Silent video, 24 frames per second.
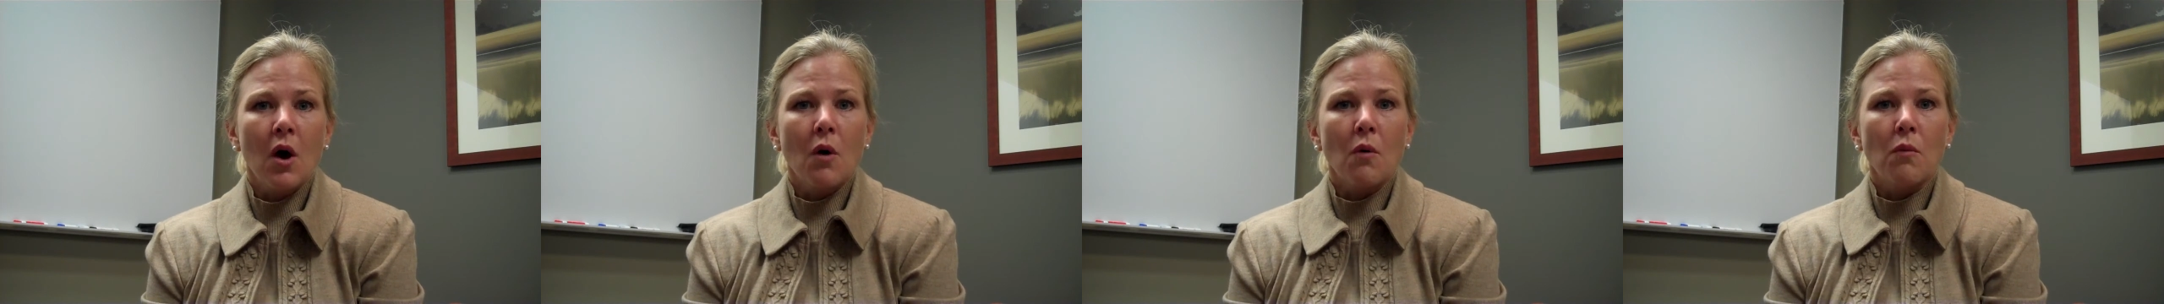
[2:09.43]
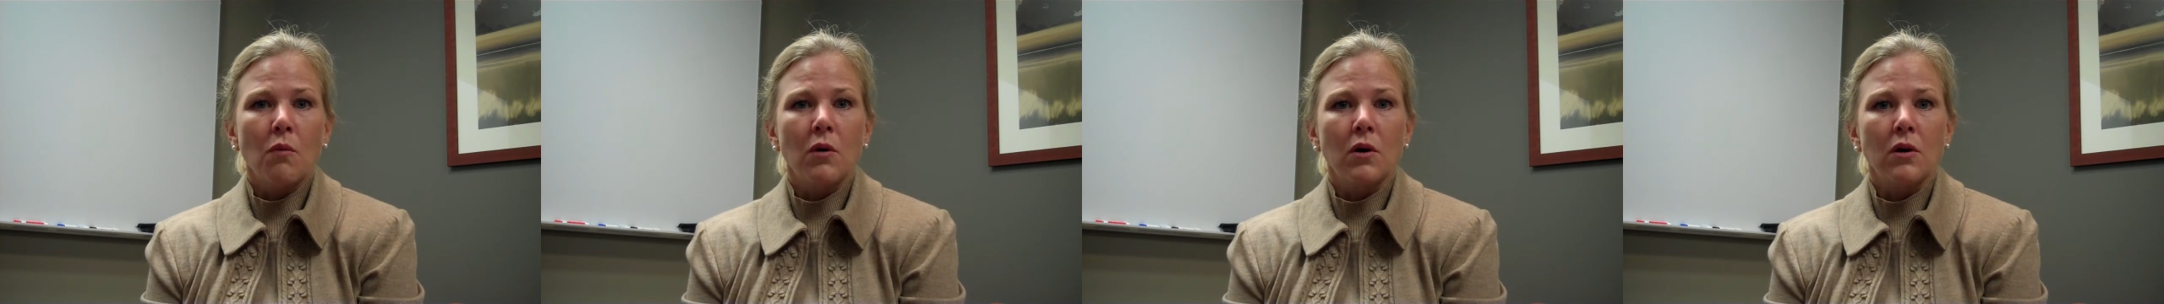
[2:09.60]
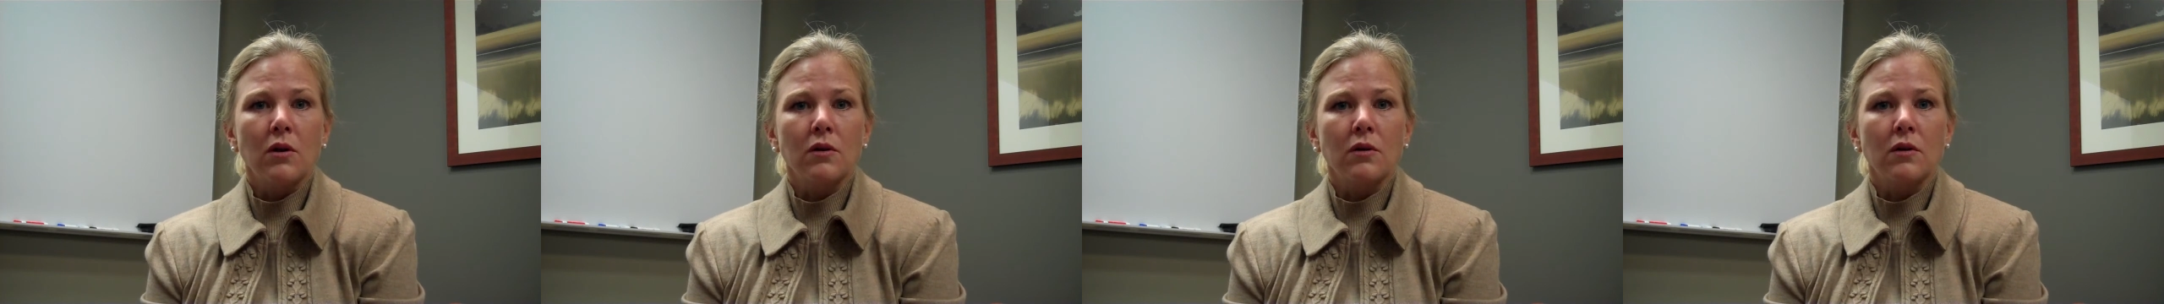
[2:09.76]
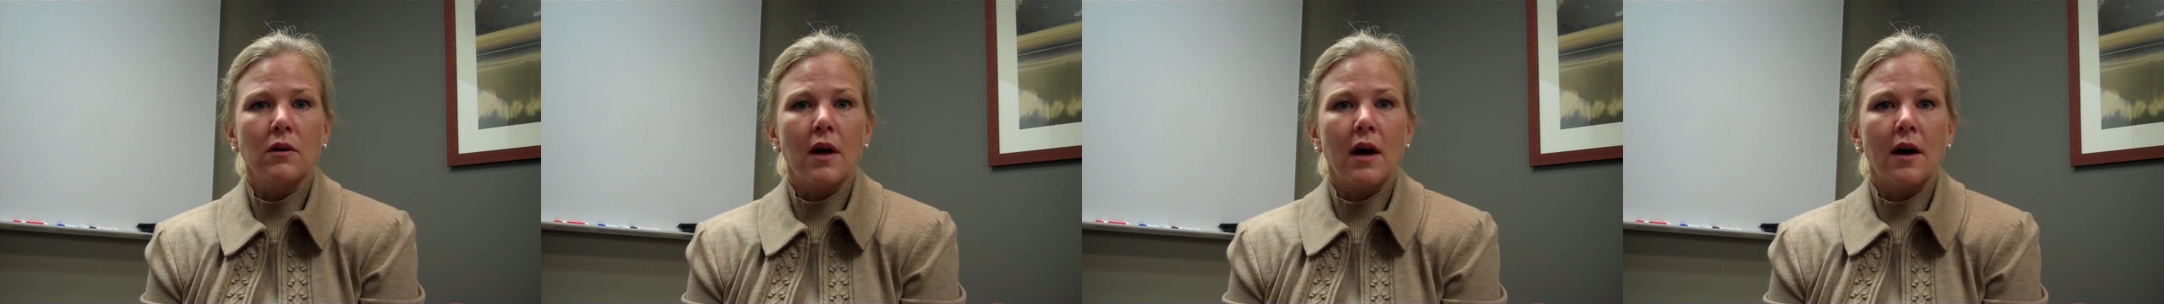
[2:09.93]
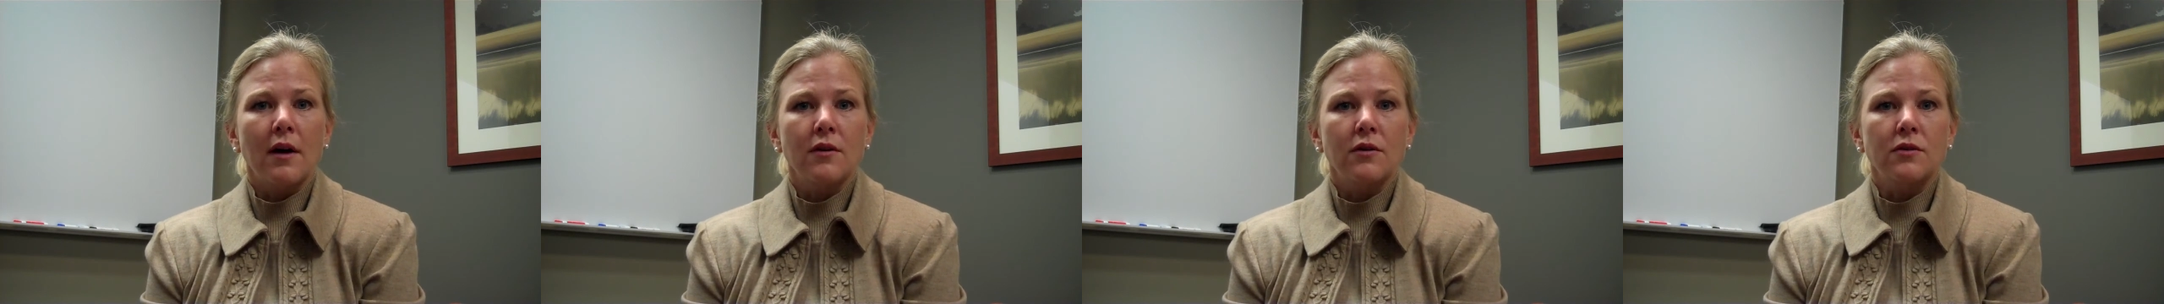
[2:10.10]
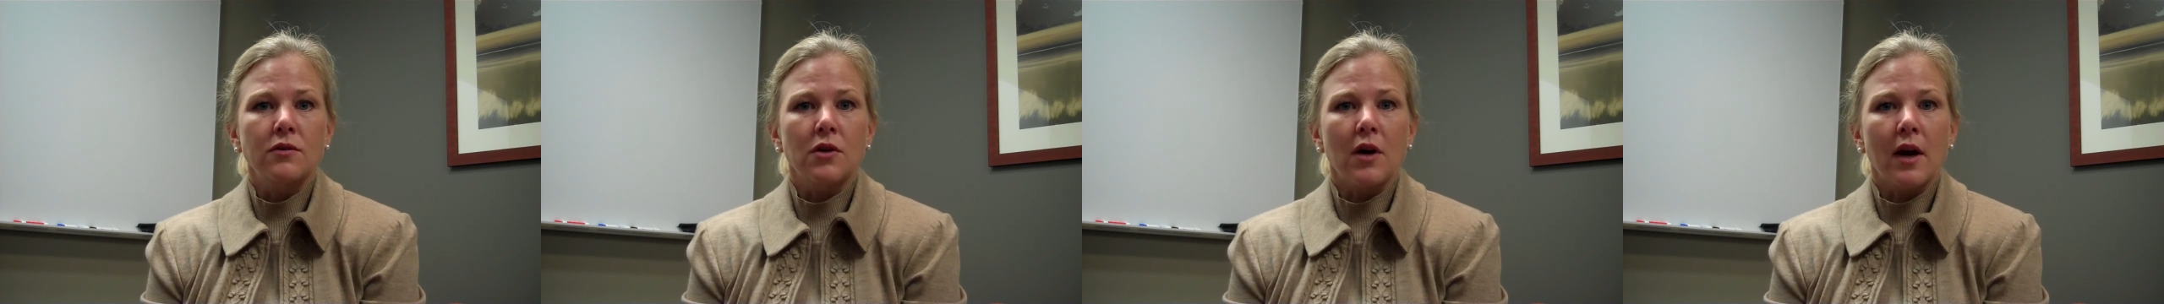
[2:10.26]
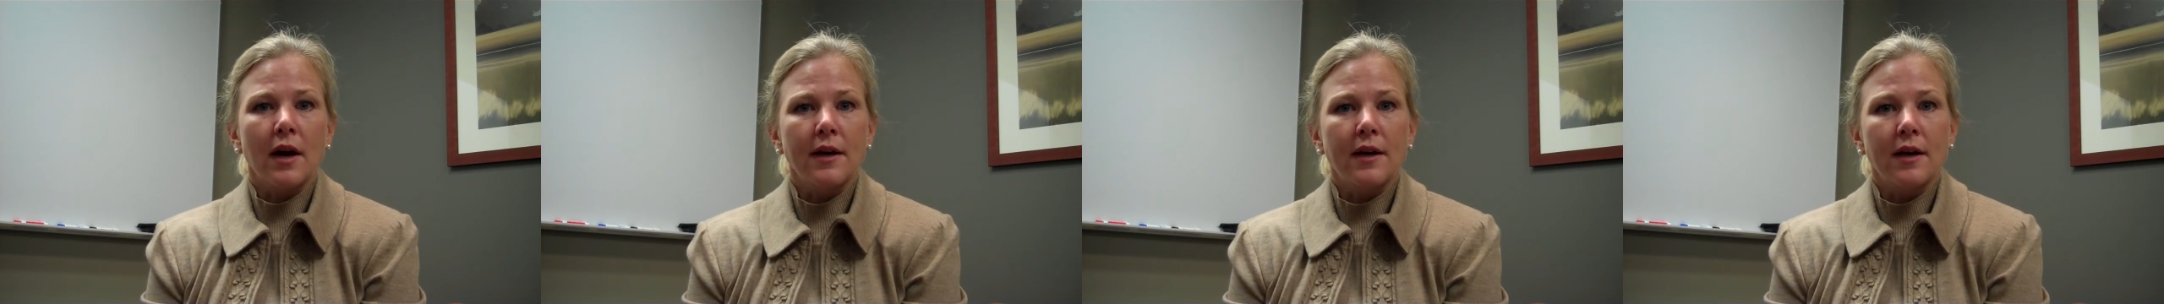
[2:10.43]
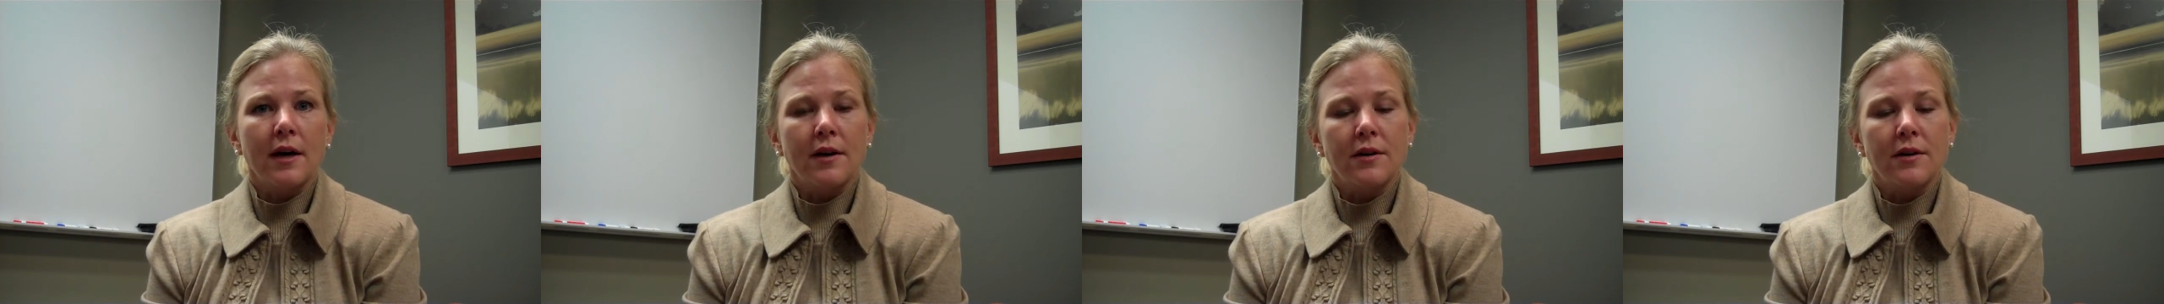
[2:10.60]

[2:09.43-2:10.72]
will try to